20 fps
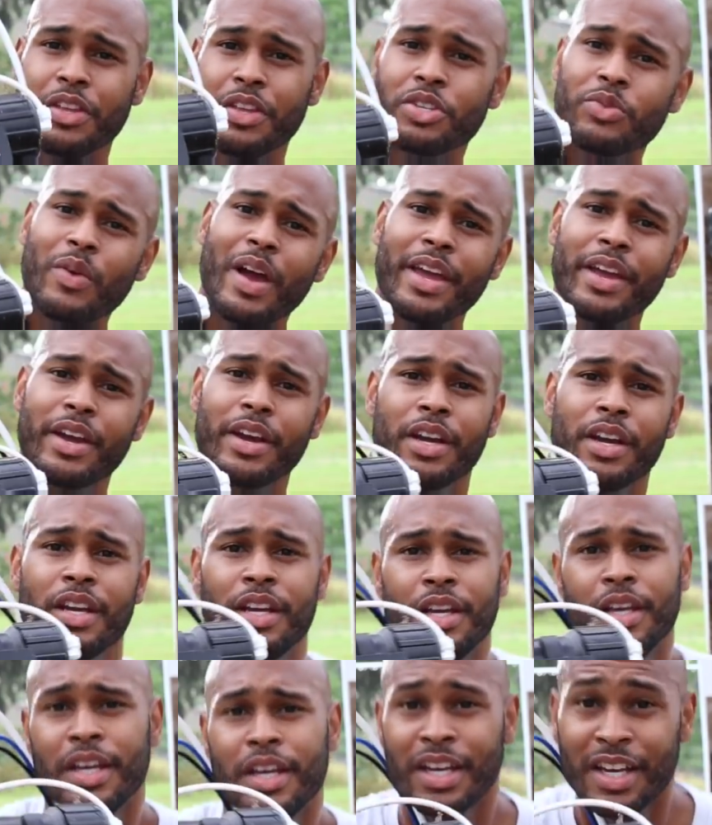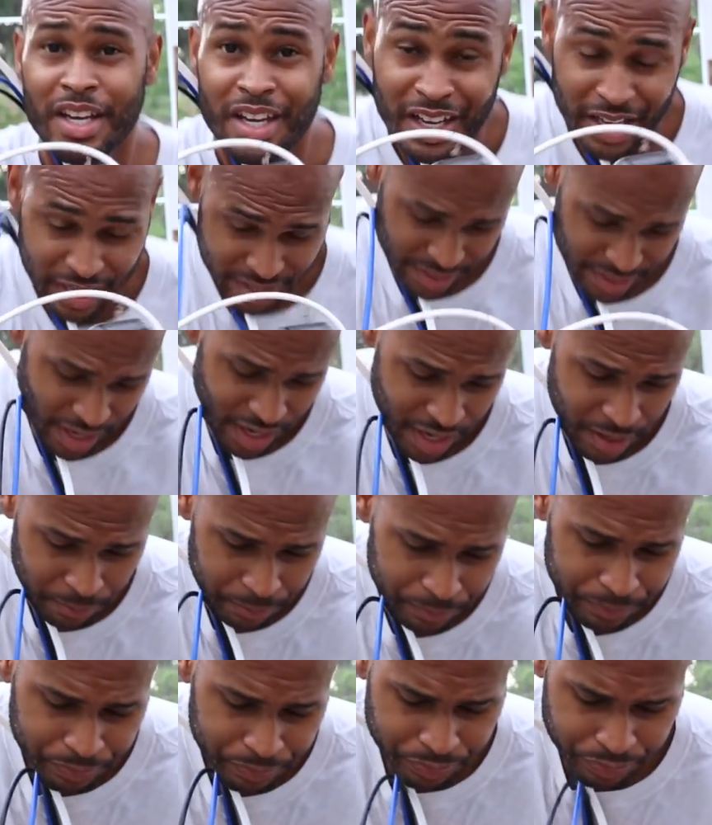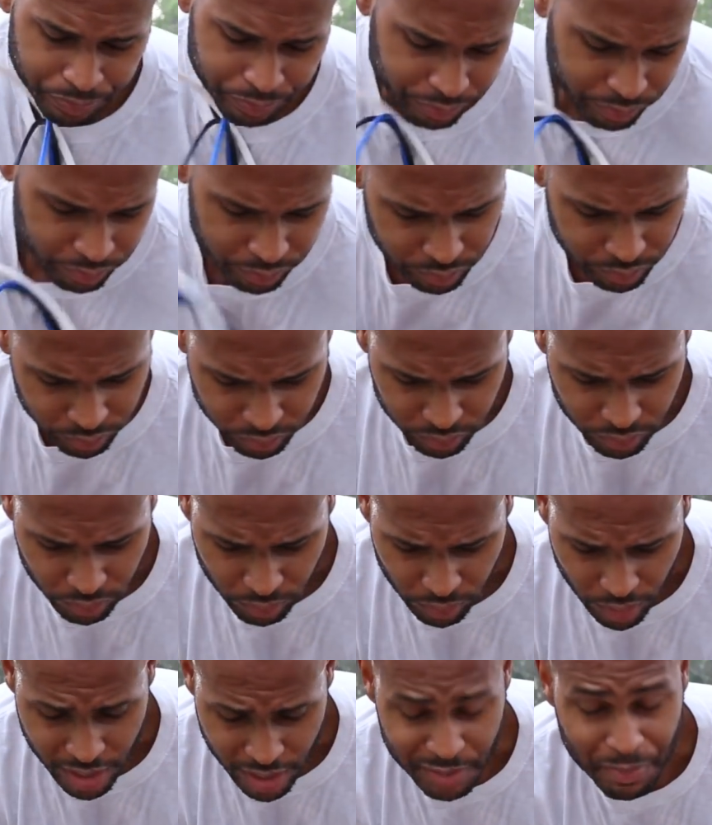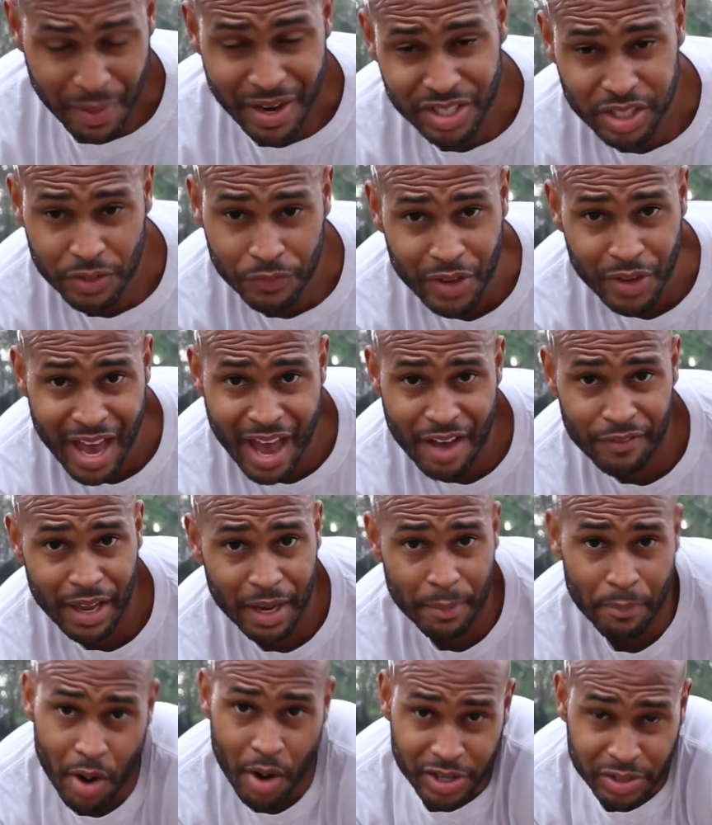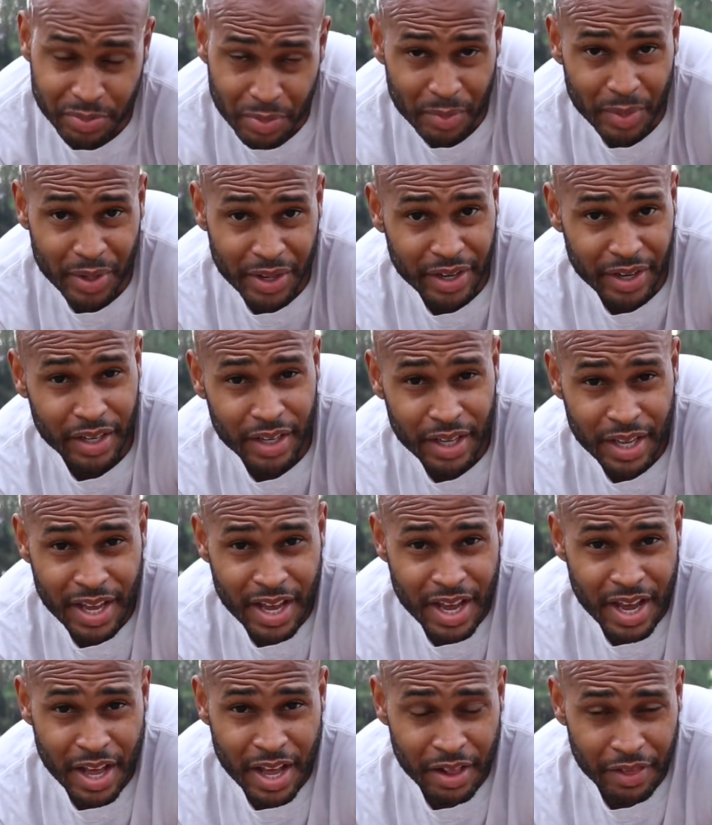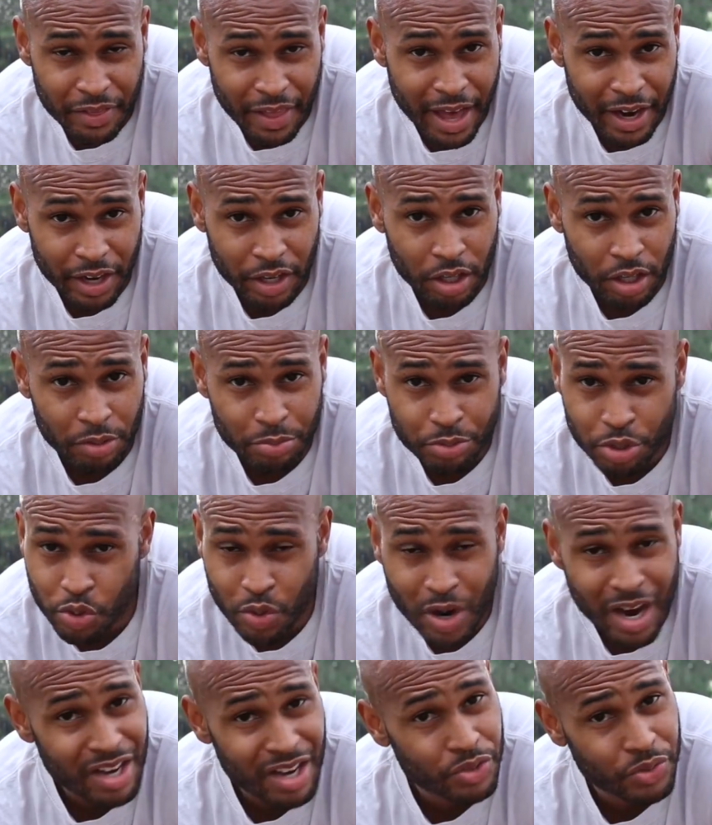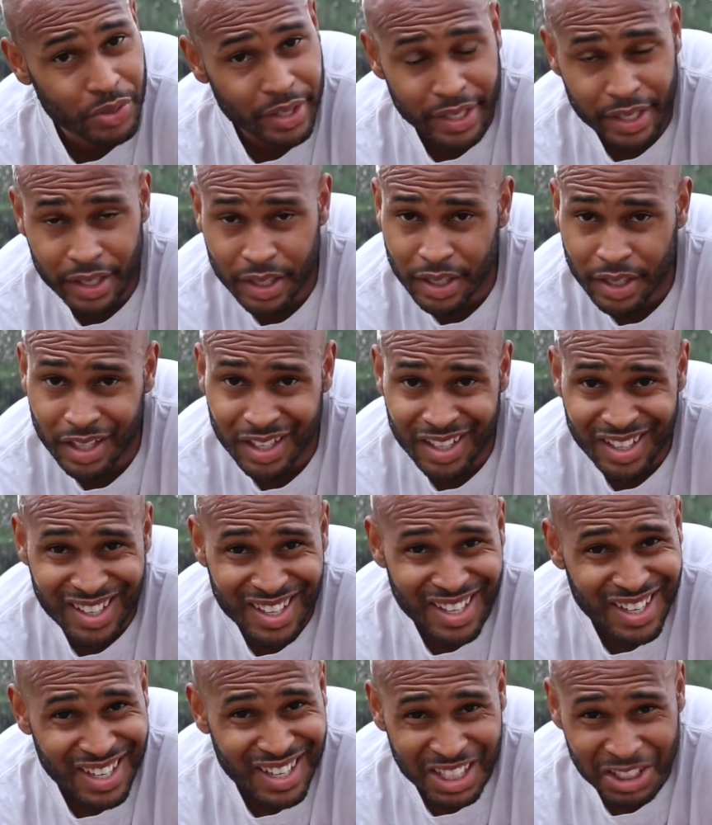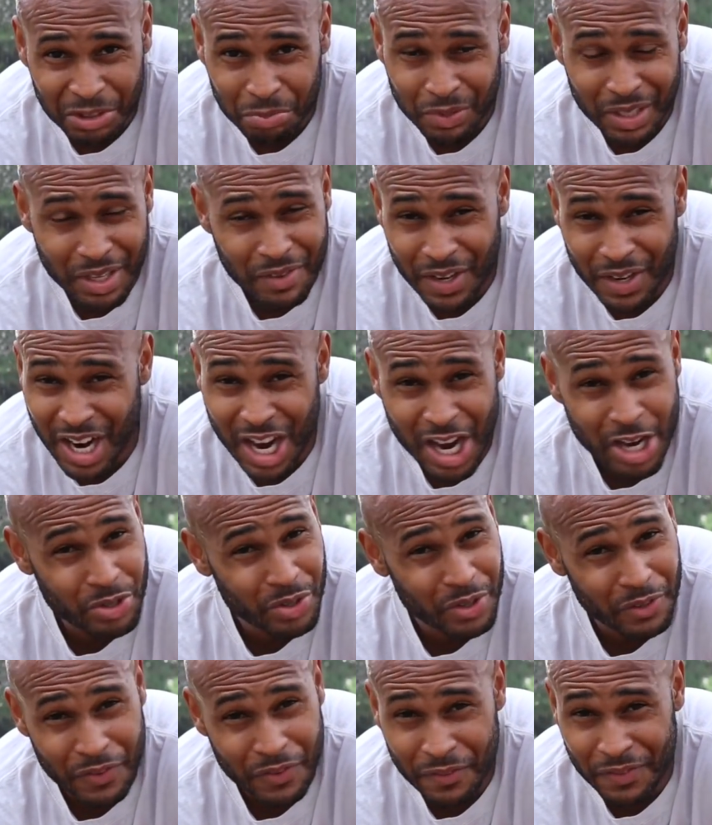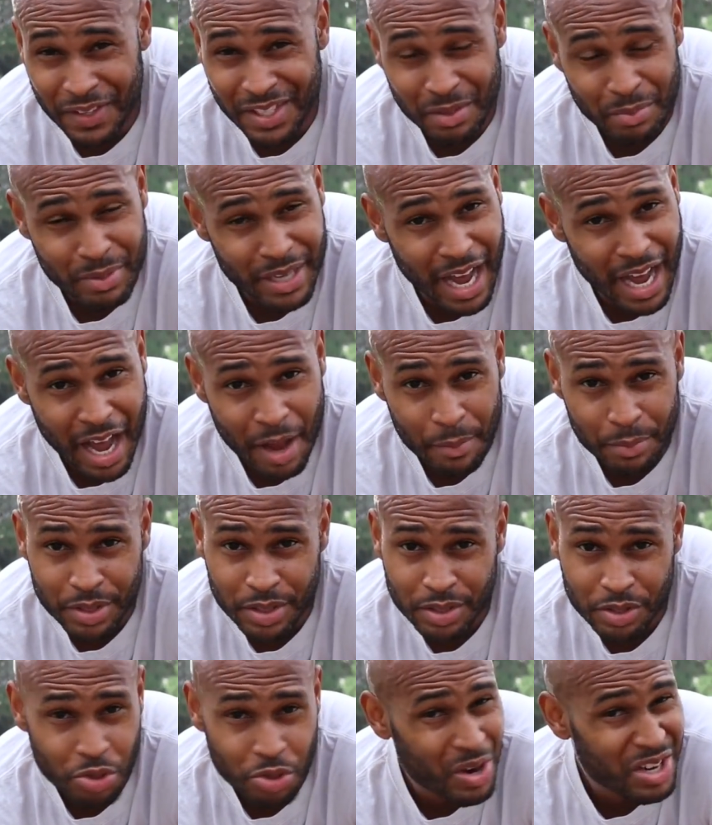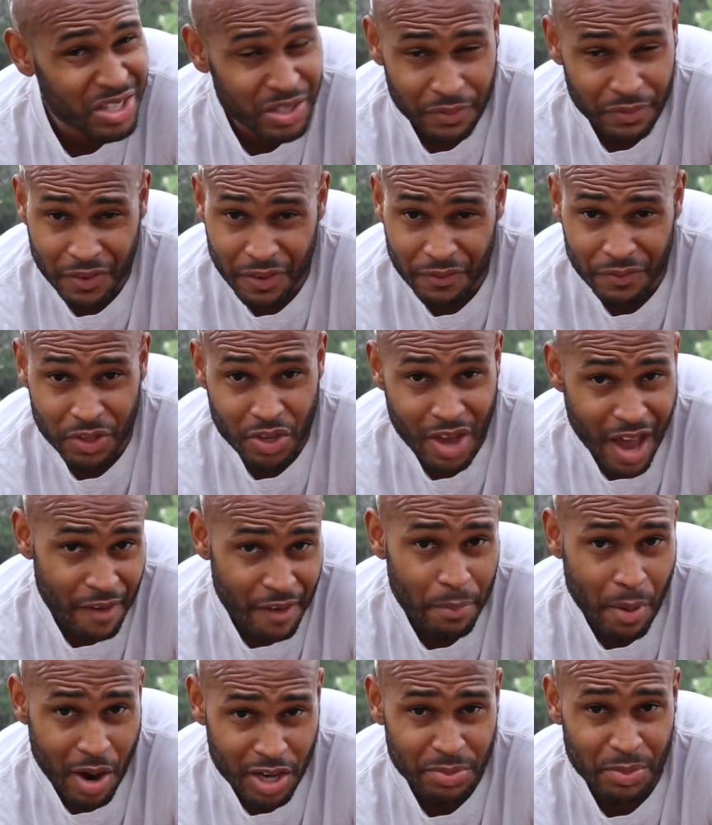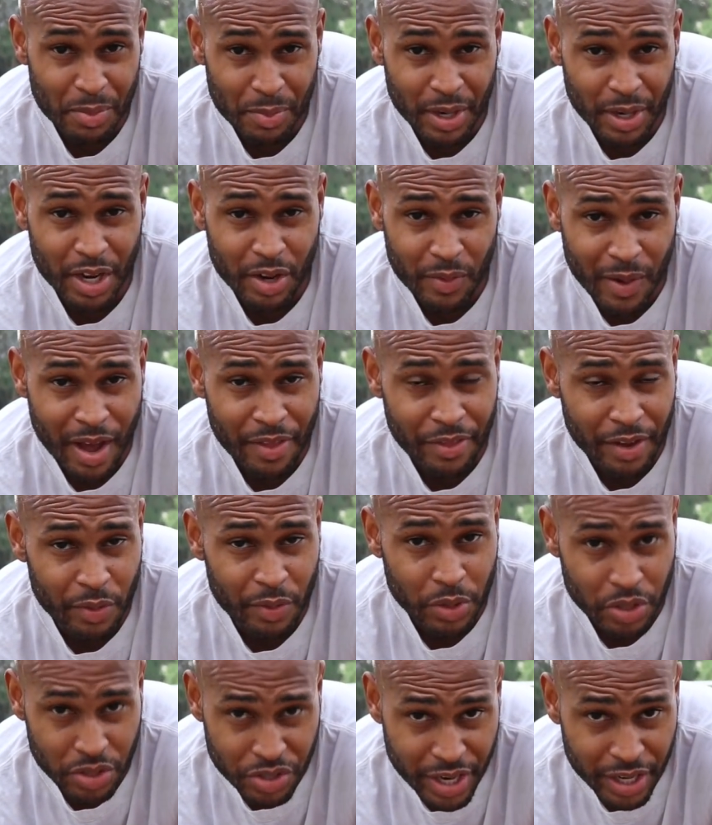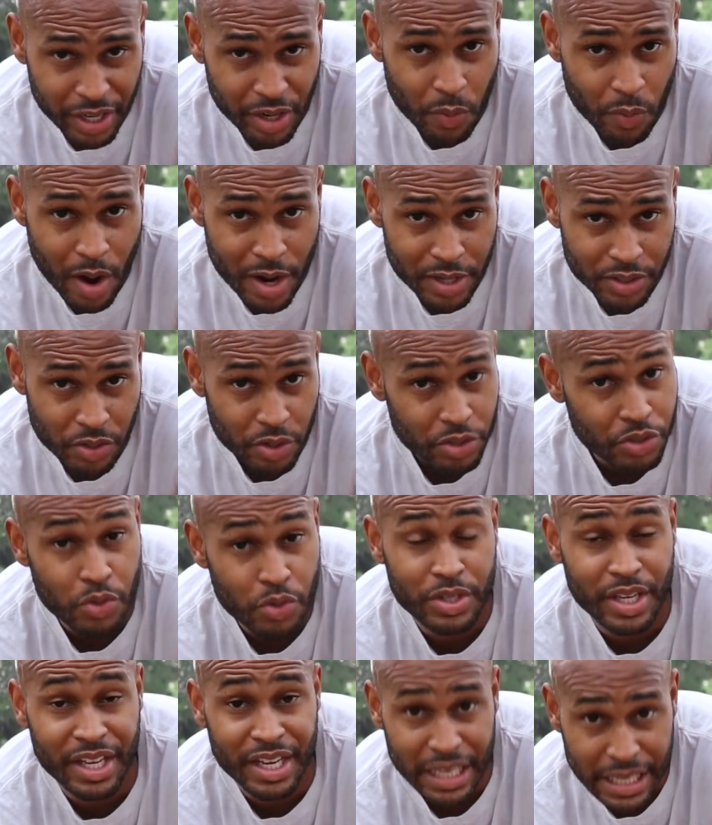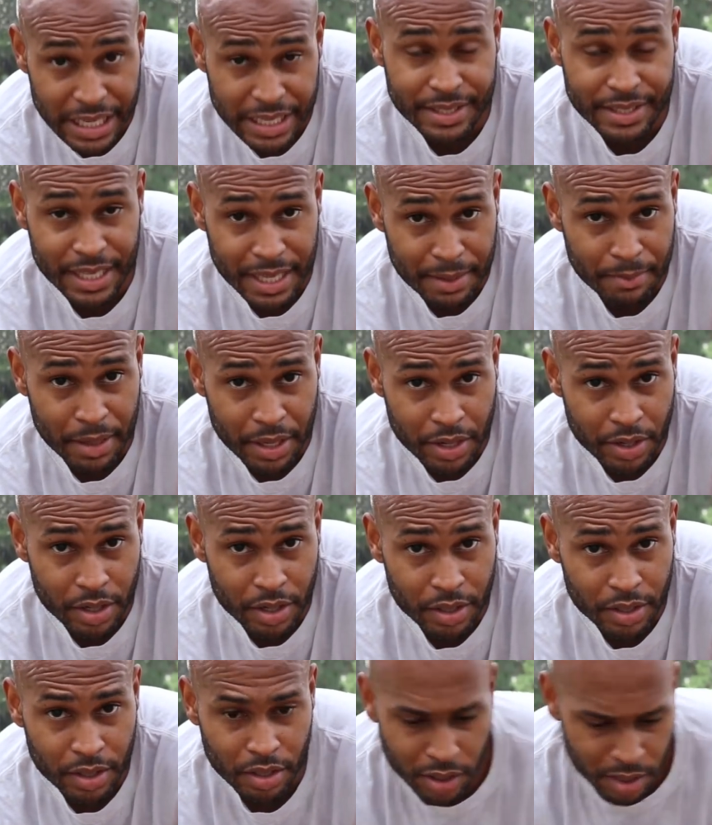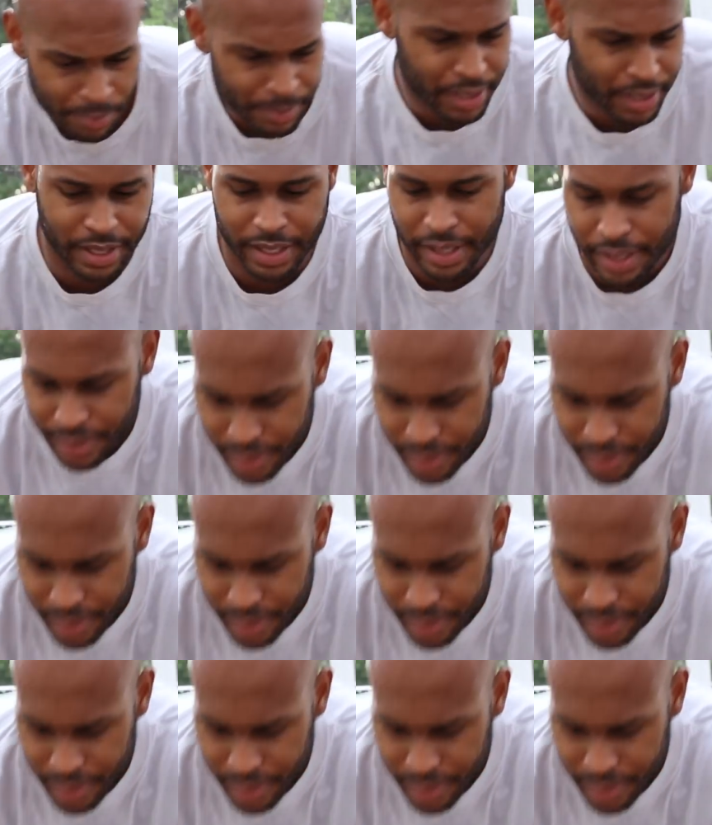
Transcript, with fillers: This right here is, um, especially if you have like parts per million that are 200, even 150 sometimes, 250. You have parts per million around there when you check your water source using an EC meter. Hold on, let me get the